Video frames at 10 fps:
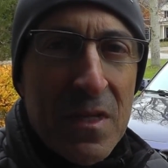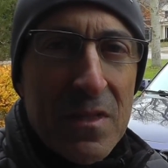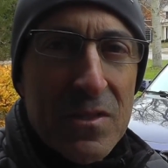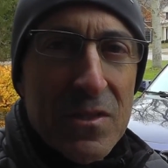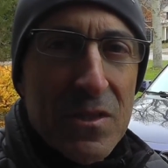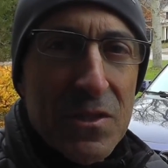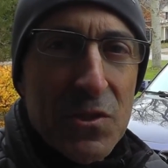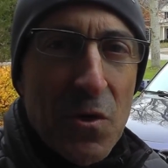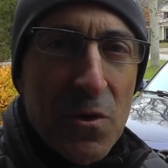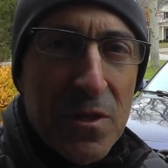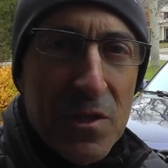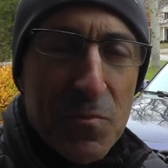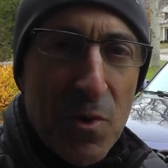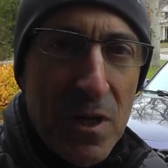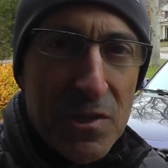since I started this
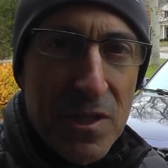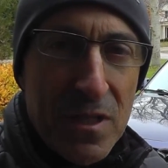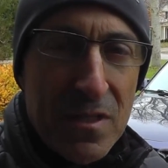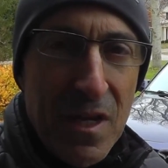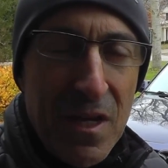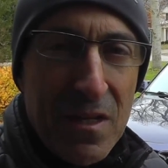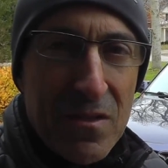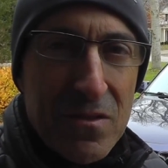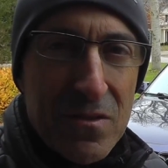project, and